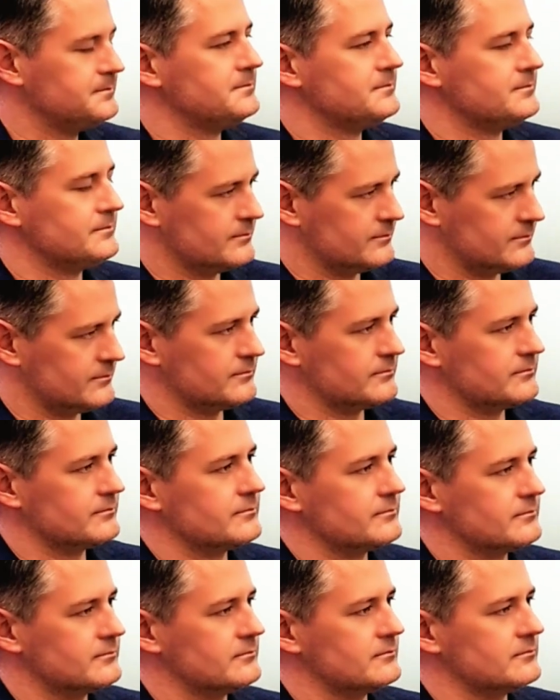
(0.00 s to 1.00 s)

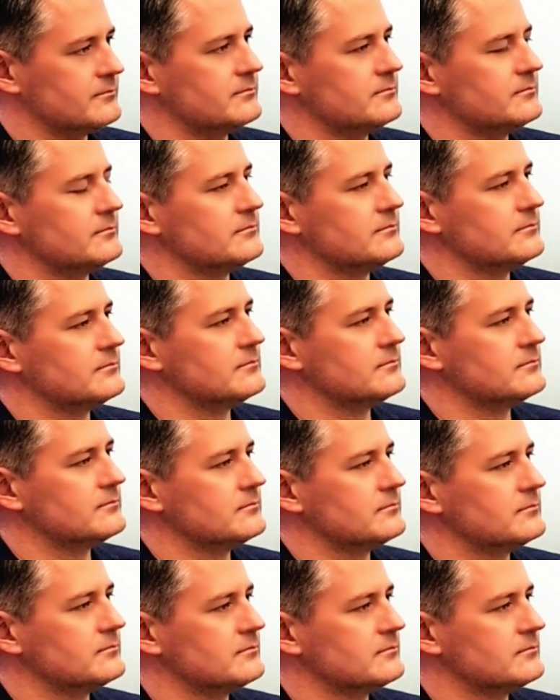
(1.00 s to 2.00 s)

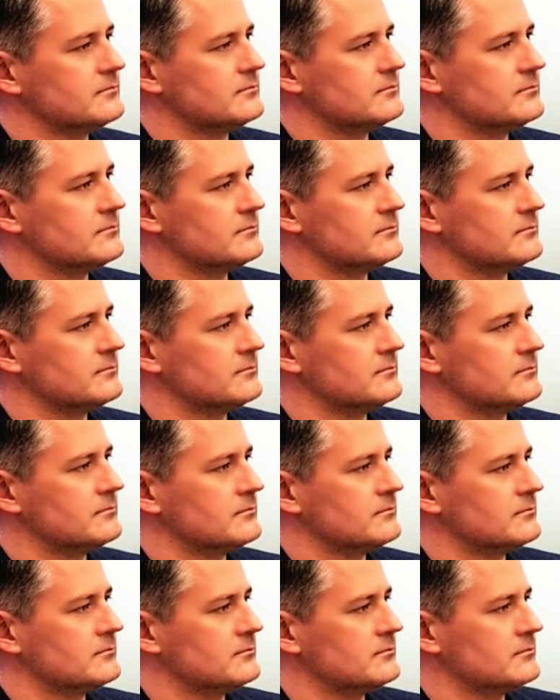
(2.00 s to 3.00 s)

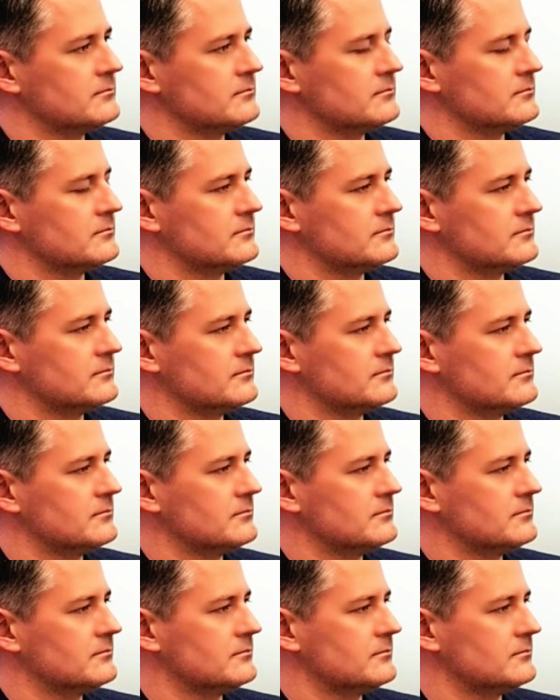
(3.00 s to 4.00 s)

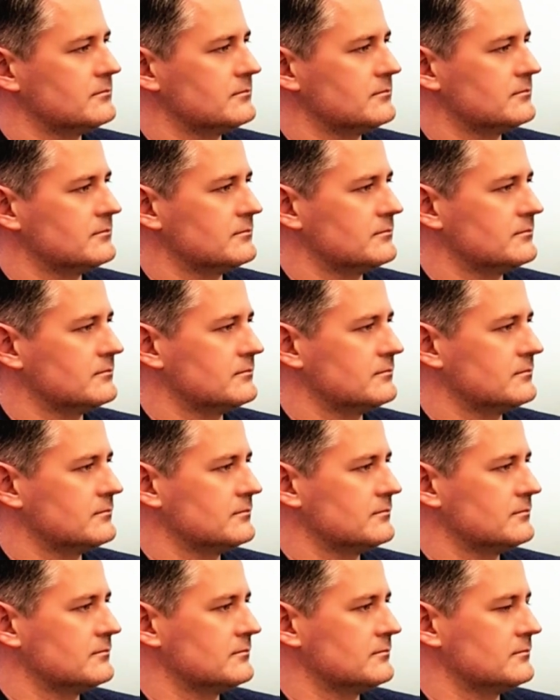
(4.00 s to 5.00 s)

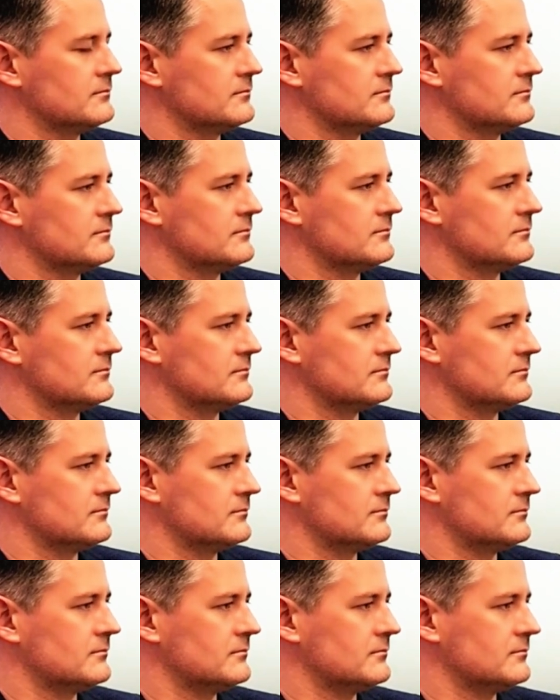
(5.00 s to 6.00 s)

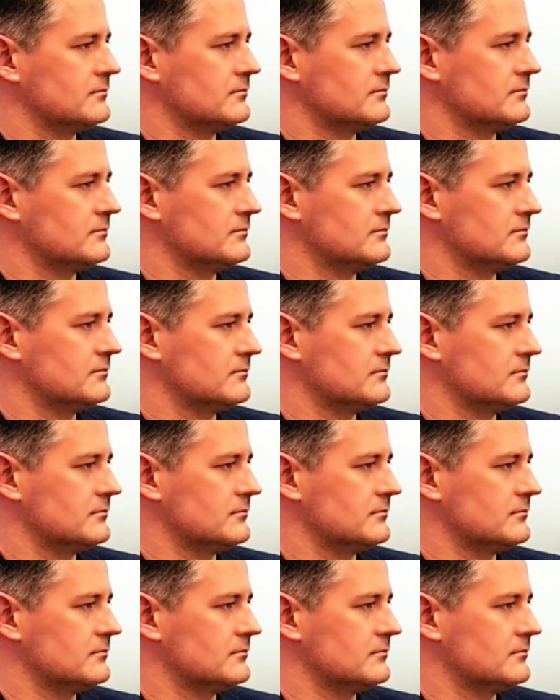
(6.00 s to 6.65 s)
(silent)